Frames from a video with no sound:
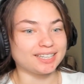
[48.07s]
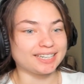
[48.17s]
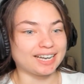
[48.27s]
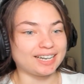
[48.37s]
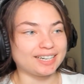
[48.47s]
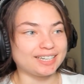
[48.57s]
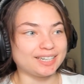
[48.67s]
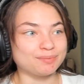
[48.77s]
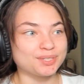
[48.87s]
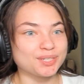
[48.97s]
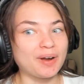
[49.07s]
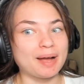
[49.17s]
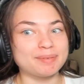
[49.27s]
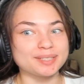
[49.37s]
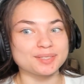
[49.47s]
like I am so
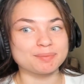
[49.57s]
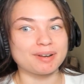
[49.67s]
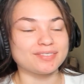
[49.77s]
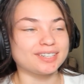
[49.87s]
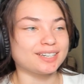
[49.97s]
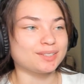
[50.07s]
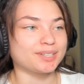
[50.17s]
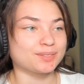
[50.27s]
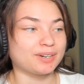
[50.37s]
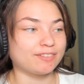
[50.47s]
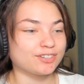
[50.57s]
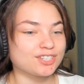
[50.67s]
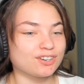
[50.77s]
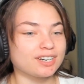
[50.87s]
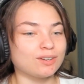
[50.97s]
happy it's on Spotify now because when I
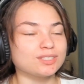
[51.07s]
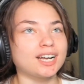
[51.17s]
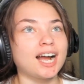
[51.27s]
first heard it, I was like,